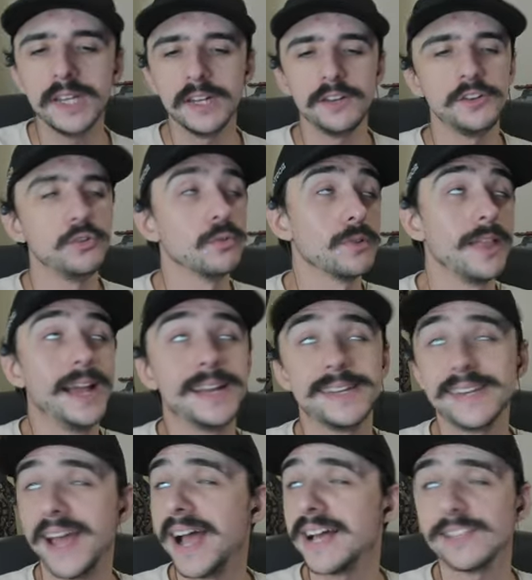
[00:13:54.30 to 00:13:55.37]
and you were like,
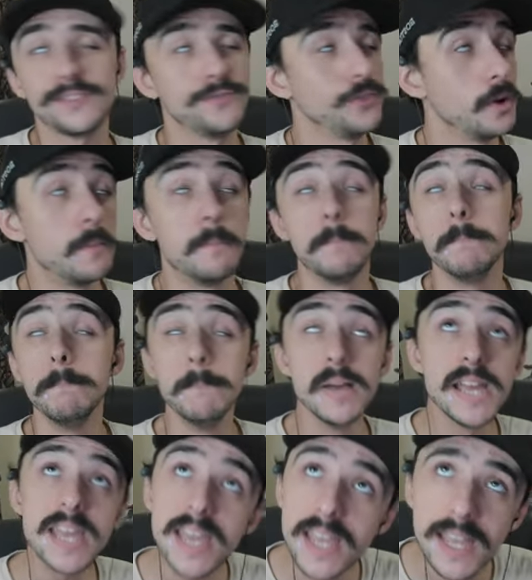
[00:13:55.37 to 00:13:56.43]
that's for
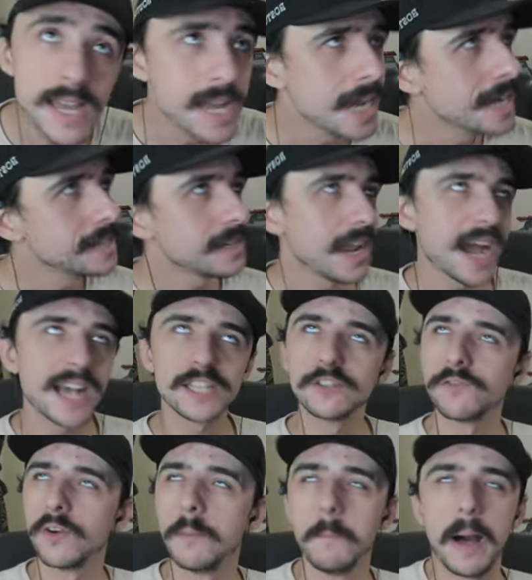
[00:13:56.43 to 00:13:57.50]
me. That's
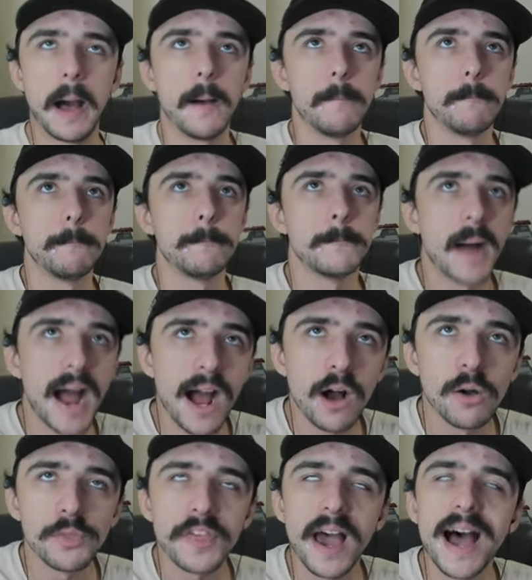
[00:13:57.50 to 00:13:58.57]
from my
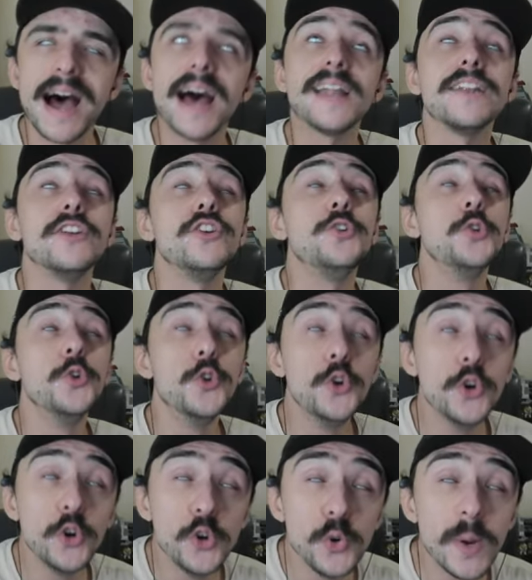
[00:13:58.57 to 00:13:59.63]
mouth. I
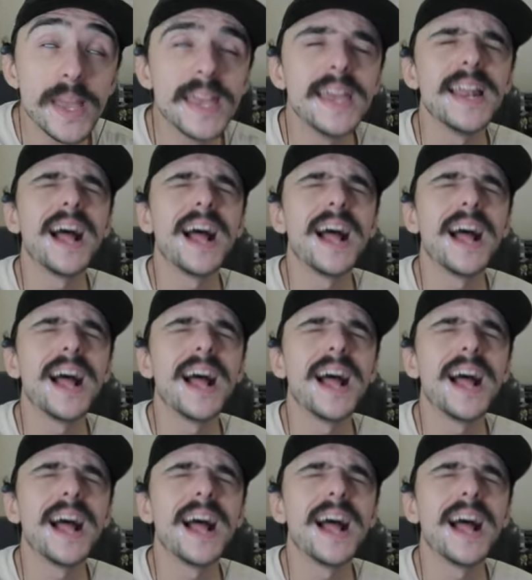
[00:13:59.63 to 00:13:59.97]
knew it.